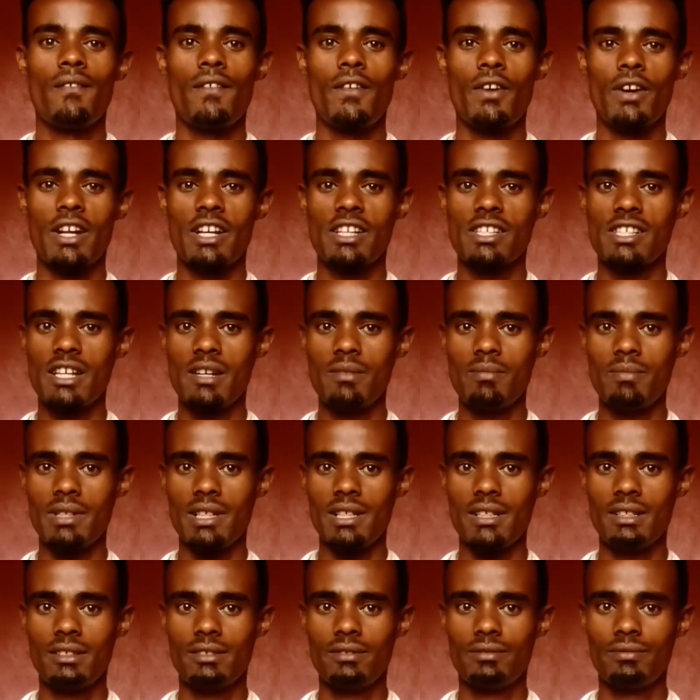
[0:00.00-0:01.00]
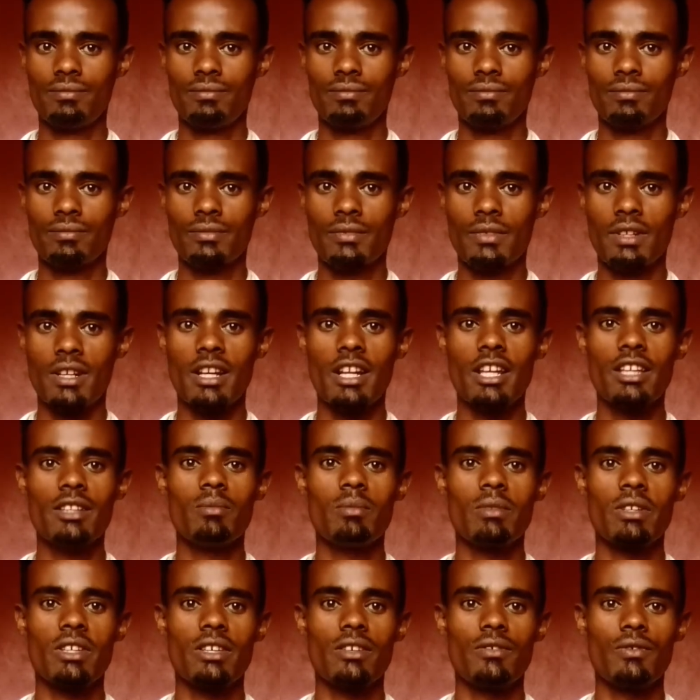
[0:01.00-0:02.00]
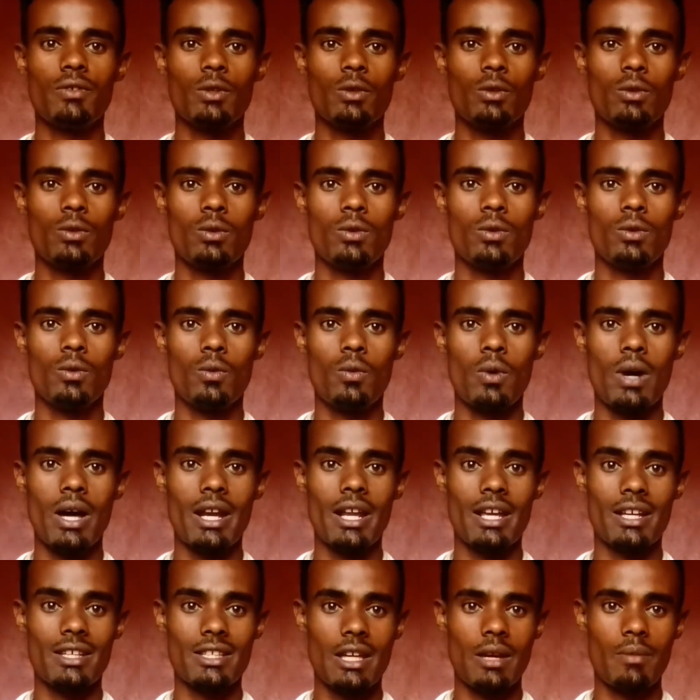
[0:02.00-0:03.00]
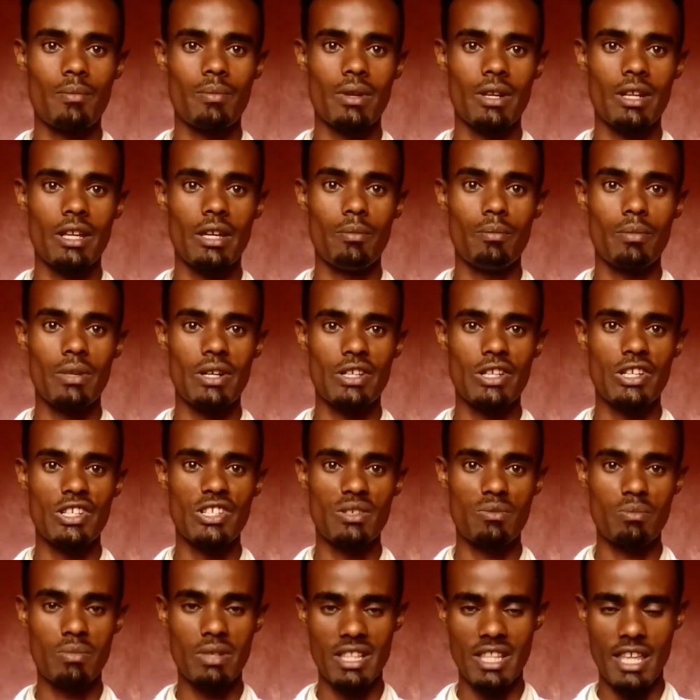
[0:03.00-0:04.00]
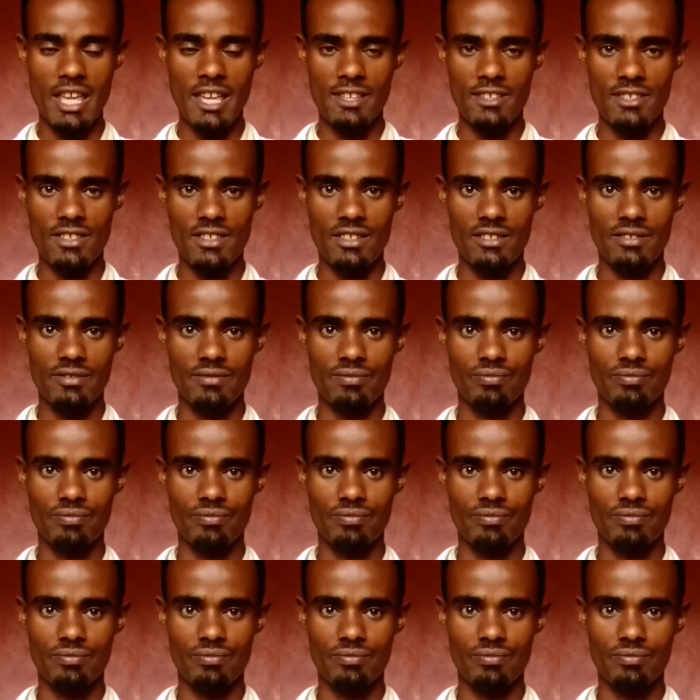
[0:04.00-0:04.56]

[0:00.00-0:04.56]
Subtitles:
For example, let me give you one example in present simple tense.